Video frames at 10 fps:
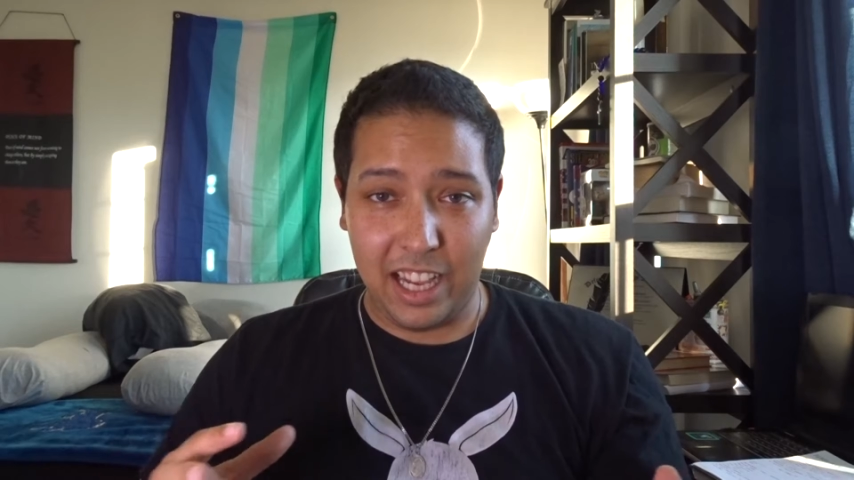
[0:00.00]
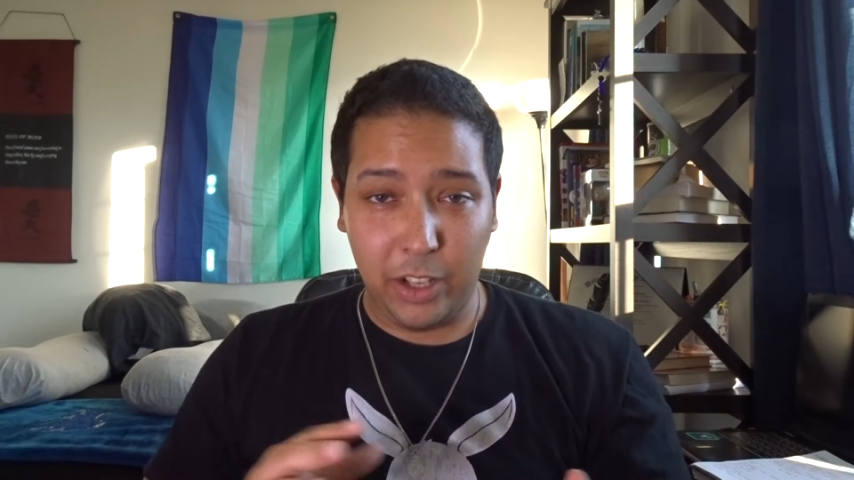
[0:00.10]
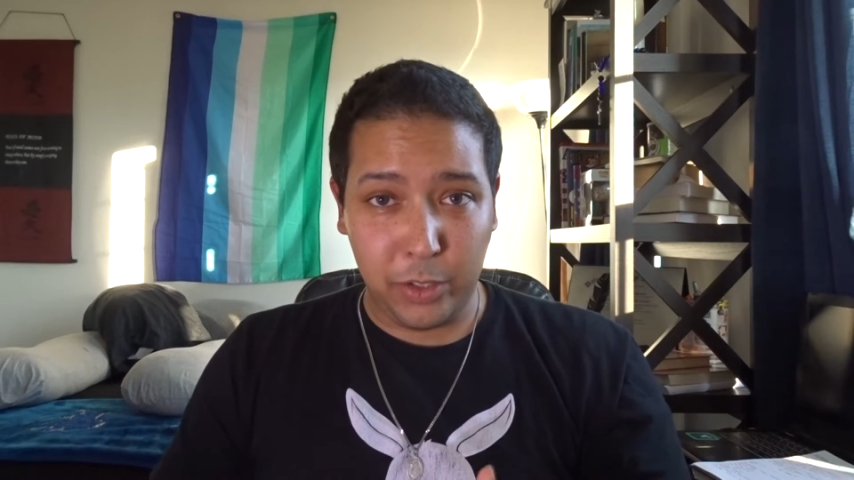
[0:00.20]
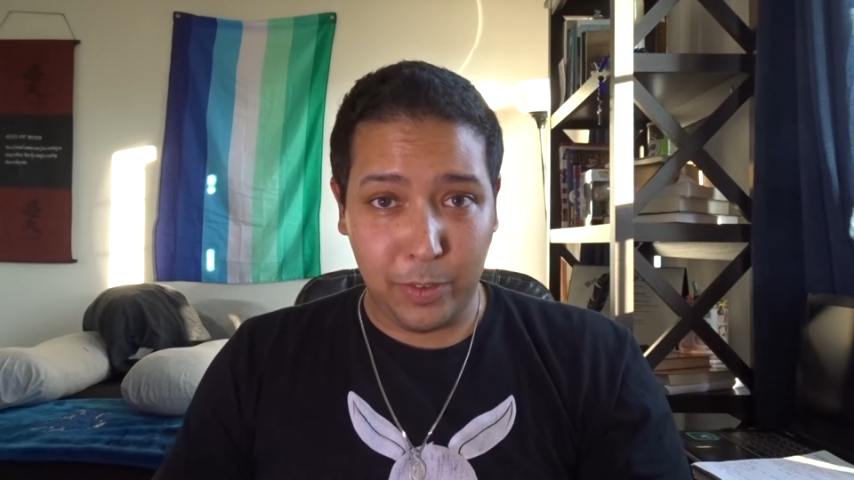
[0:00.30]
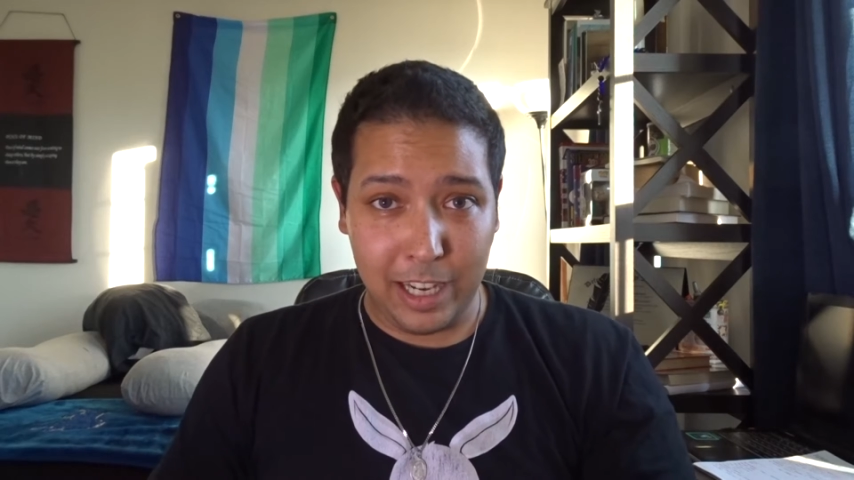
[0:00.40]
I
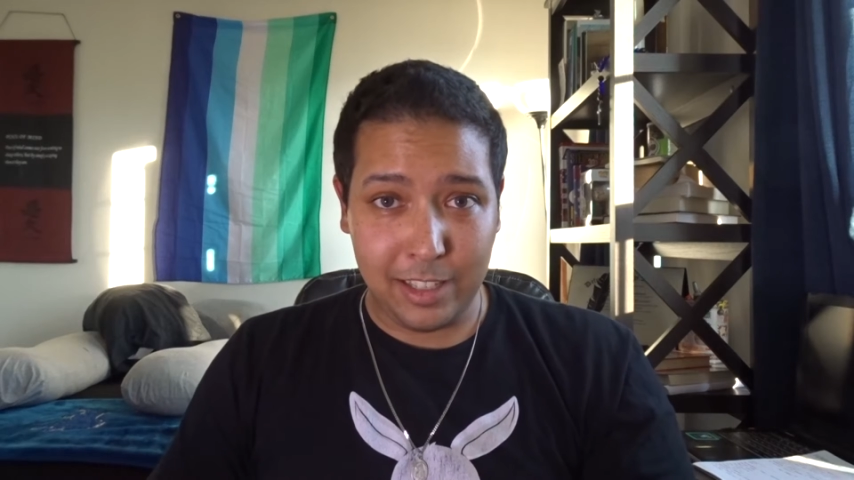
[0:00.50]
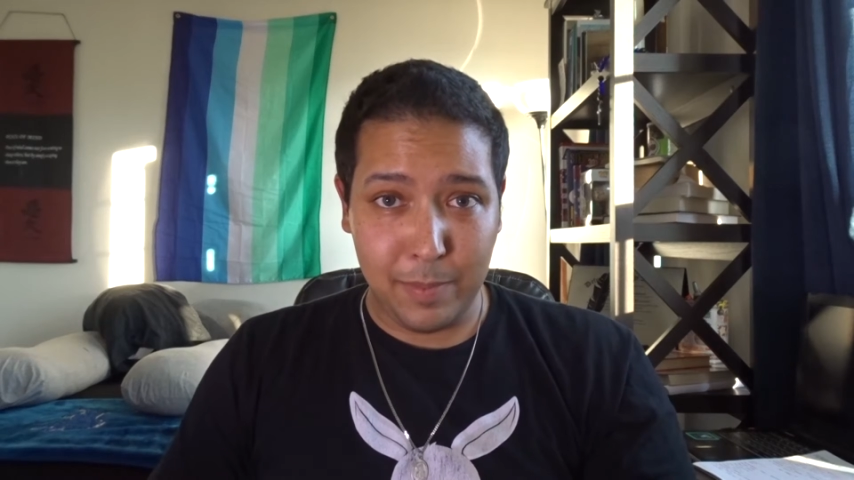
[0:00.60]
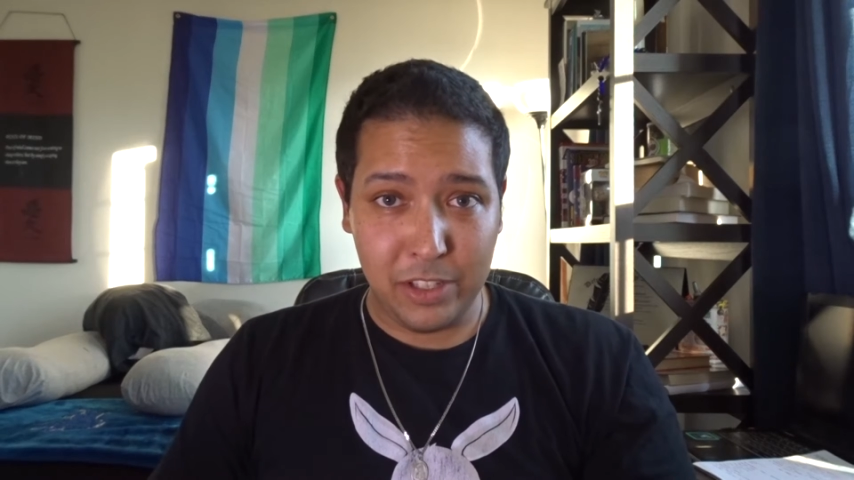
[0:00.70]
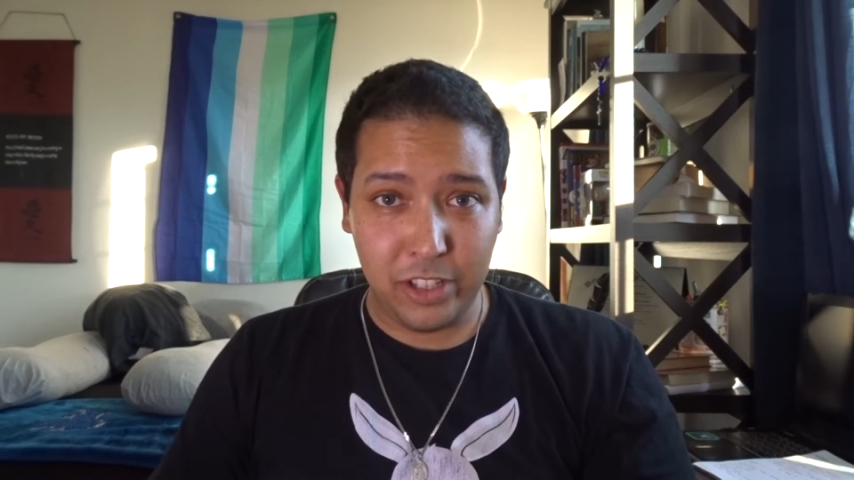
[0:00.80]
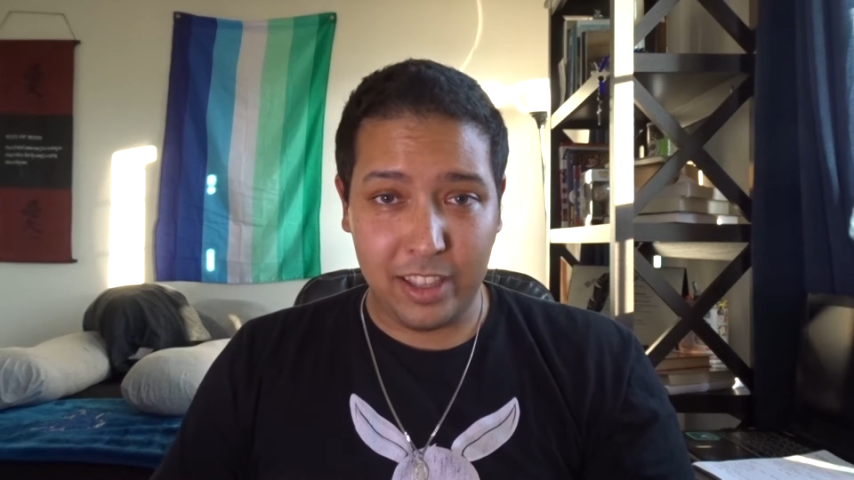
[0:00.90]
also forgot to
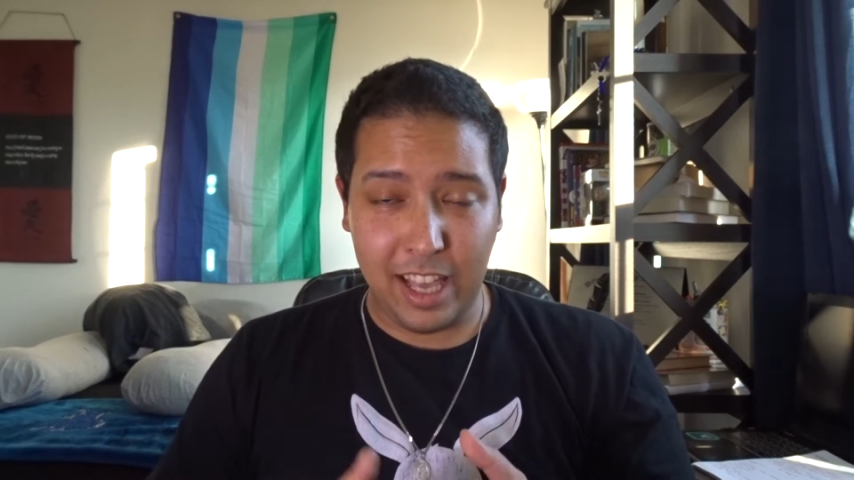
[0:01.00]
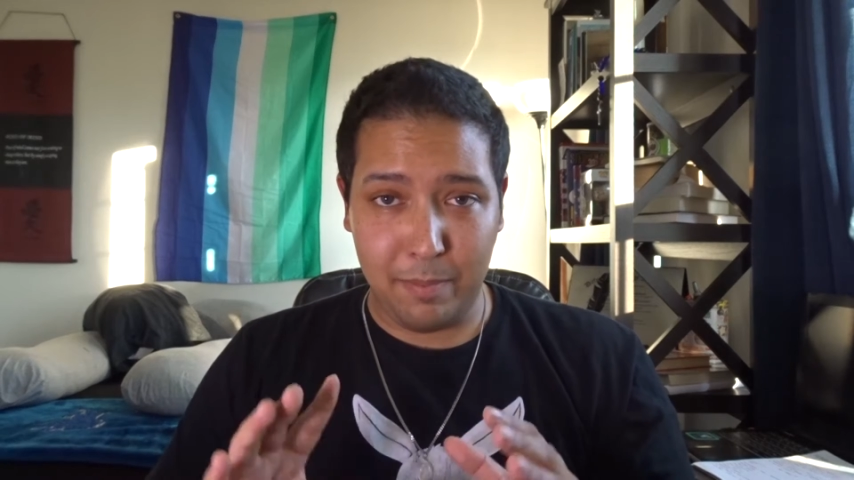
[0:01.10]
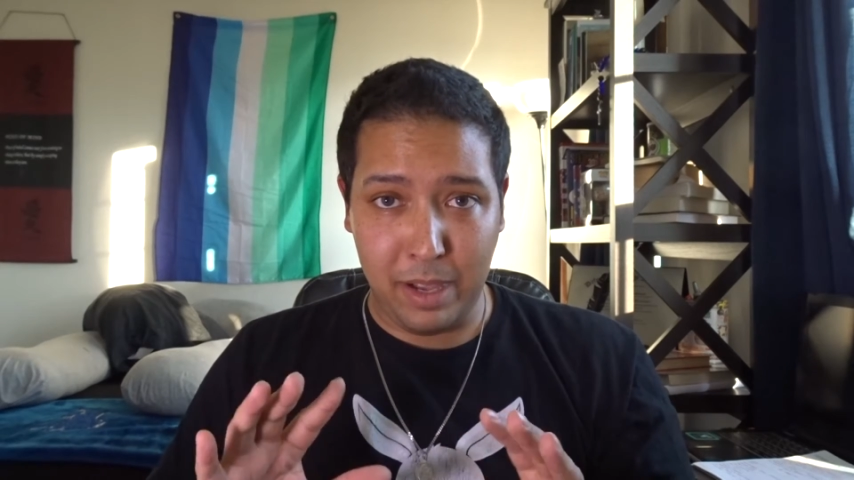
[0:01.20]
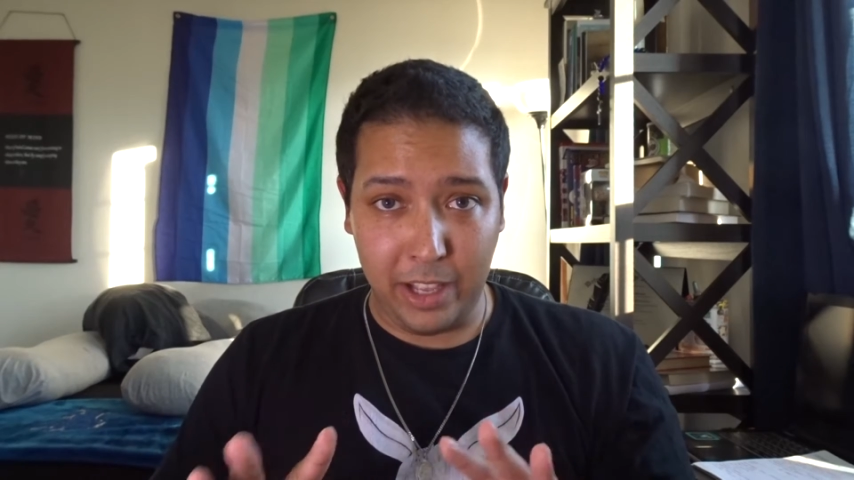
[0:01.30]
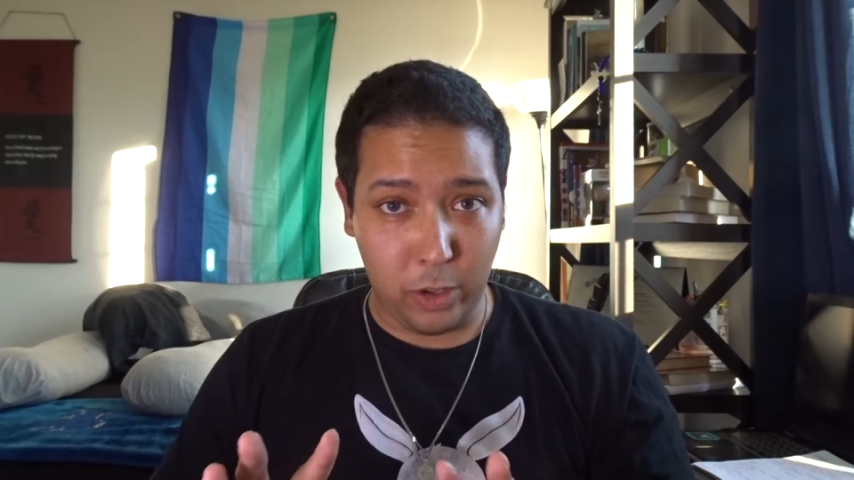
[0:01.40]
mention
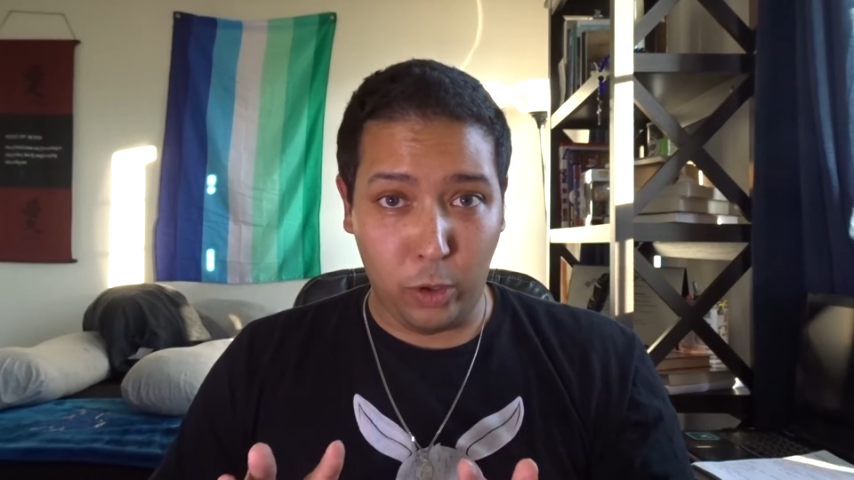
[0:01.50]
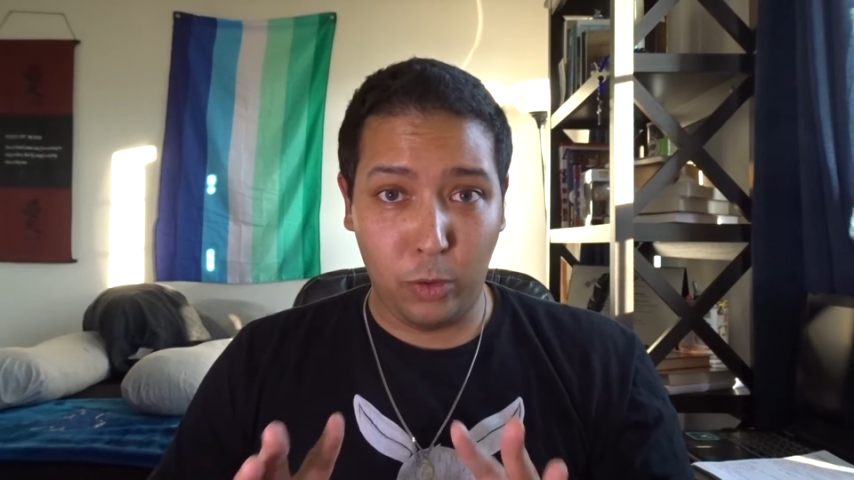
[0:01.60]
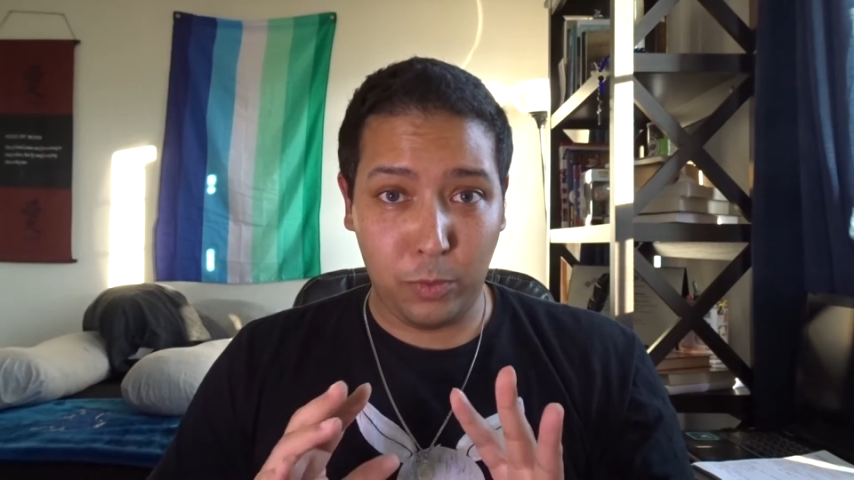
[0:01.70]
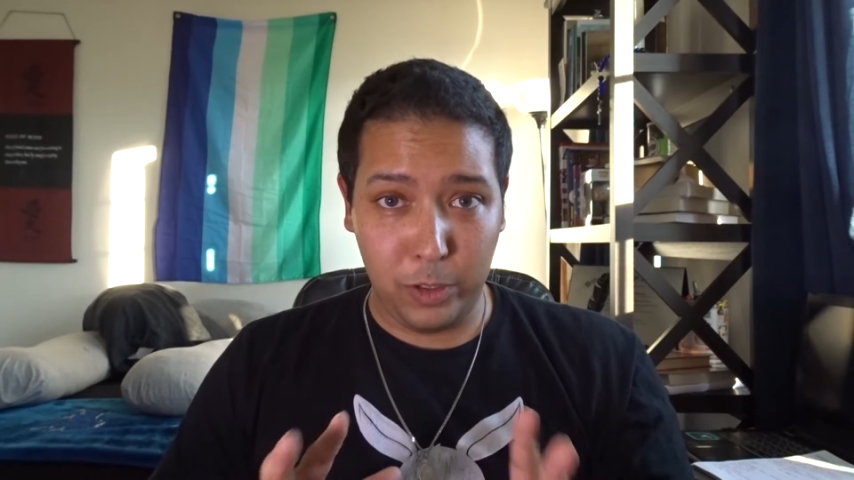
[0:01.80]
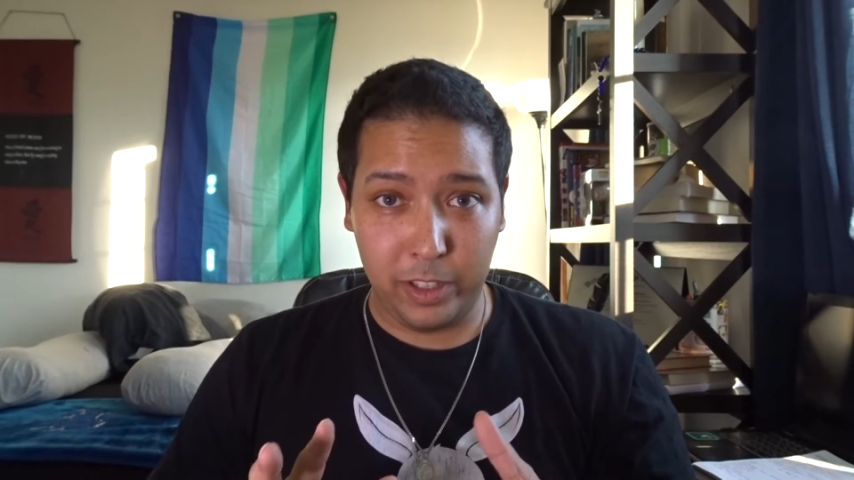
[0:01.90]
that my goal for